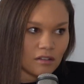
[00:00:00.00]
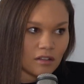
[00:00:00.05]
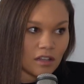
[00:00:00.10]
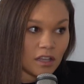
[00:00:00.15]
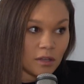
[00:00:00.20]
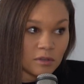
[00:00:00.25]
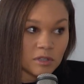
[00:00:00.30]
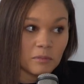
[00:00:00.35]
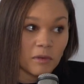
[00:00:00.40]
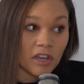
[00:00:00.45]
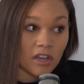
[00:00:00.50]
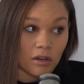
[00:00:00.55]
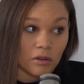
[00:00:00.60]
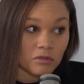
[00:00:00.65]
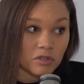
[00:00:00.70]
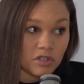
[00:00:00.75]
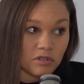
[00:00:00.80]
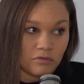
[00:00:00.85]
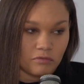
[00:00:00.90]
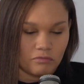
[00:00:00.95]
He was my
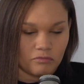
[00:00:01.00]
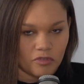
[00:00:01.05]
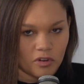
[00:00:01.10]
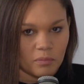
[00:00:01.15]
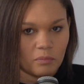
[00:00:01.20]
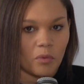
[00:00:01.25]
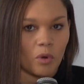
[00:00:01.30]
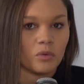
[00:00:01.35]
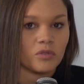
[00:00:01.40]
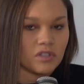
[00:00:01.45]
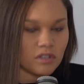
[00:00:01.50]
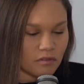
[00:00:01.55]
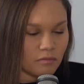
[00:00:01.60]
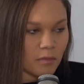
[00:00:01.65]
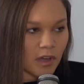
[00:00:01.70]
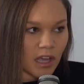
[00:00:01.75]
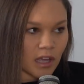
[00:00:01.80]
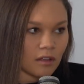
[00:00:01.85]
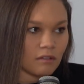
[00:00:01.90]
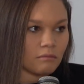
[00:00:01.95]
coach for most of
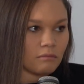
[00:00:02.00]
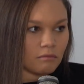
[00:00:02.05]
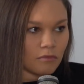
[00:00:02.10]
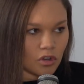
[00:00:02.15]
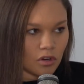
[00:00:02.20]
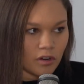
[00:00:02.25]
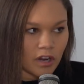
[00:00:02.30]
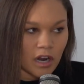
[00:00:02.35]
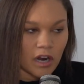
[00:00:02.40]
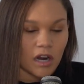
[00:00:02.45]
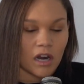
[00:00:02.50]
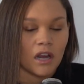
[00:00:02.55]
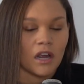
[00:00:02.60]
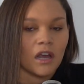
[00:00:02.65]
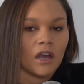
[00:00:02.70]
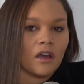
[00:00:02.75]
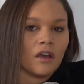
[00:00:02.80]
my career.